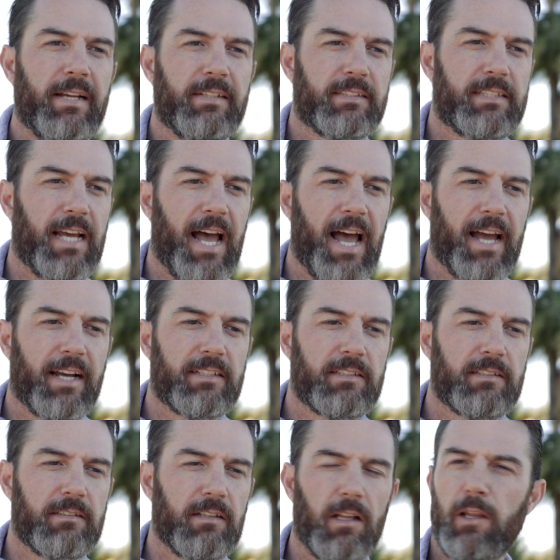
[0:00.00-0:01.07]

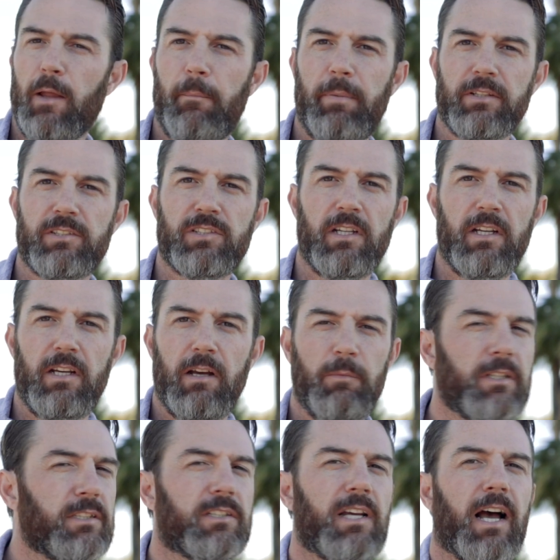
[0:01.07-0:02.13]
Pentax, Olympus. I
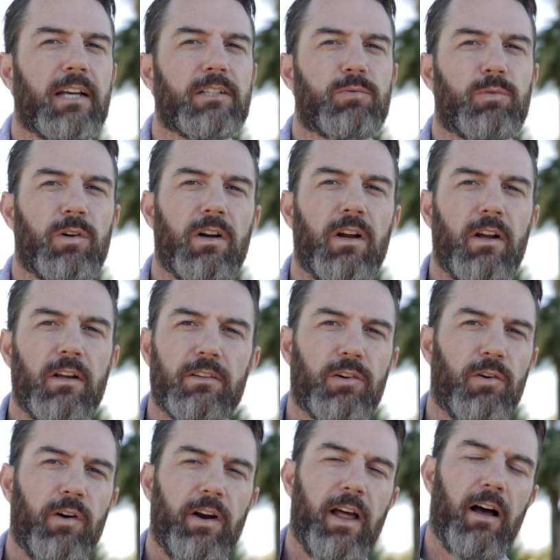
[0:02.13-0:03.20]
mean, these guys were
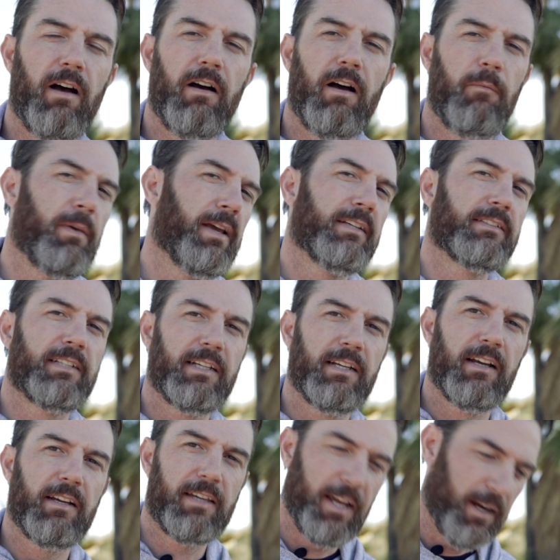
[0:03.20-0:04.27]
throwing out
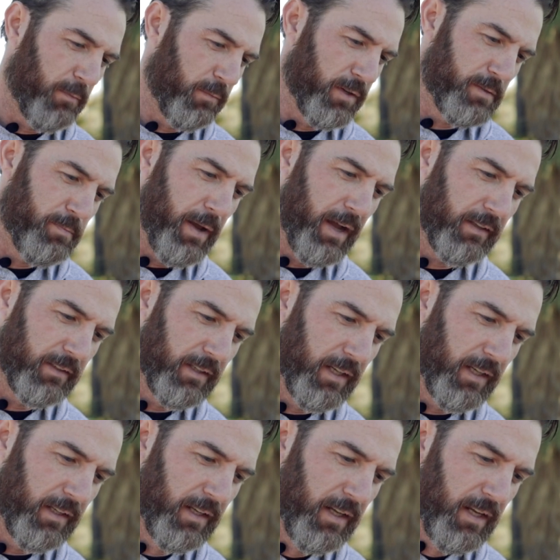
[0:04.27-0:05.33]
amazing cameras back
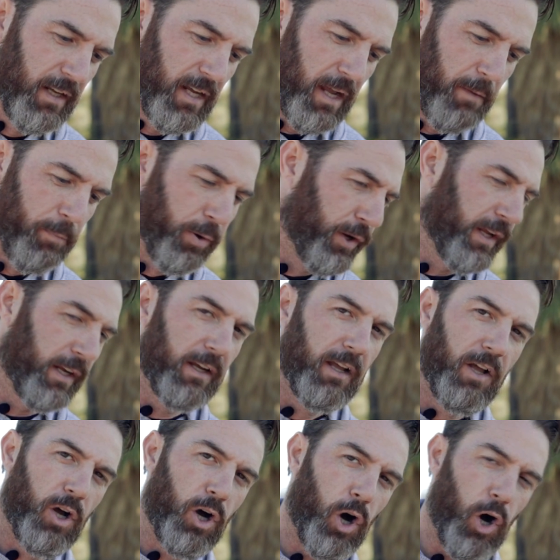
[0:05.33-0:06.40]
then and putting
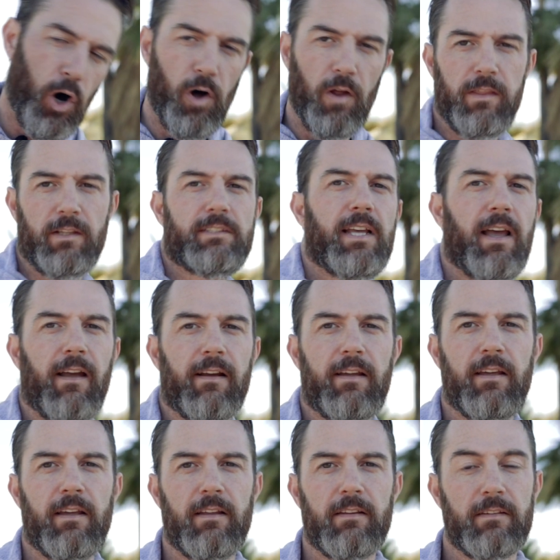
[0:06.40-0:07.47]
all the tech
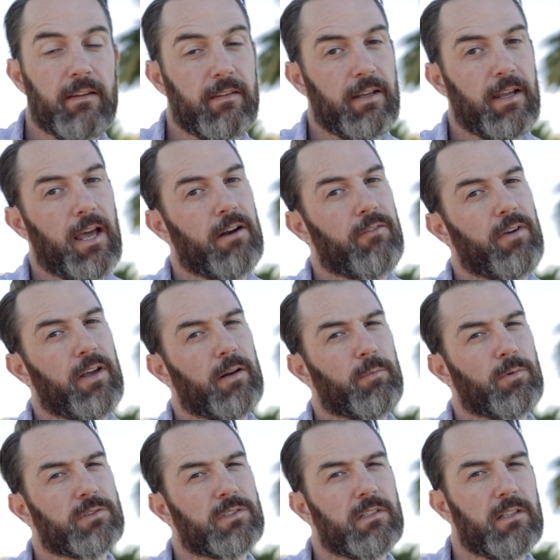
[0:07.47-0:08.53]
that they had
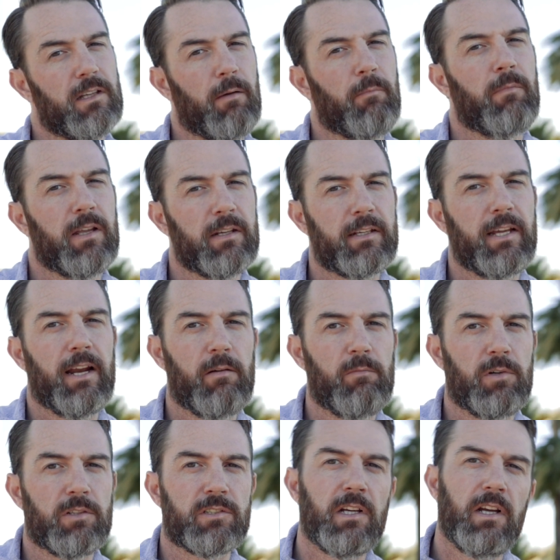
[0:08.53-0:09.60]
available to them in
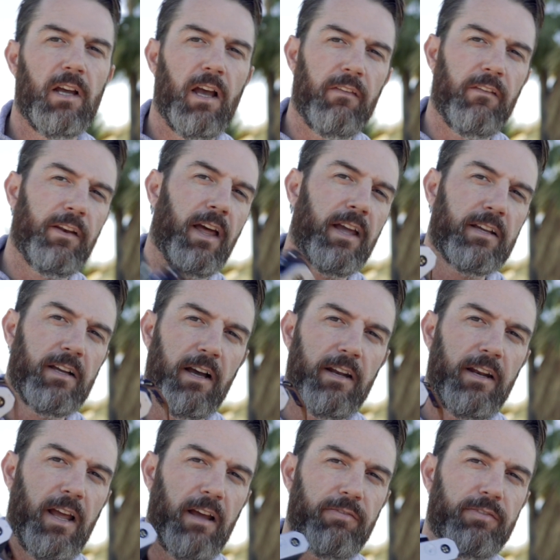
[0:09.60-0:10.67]
cameras. And the
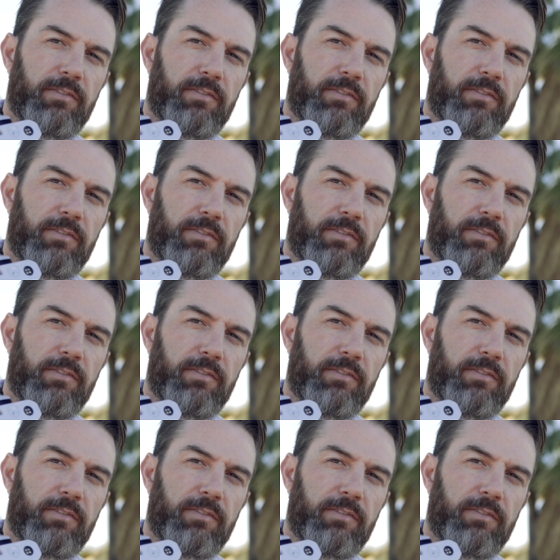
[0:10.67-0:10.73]
Nikon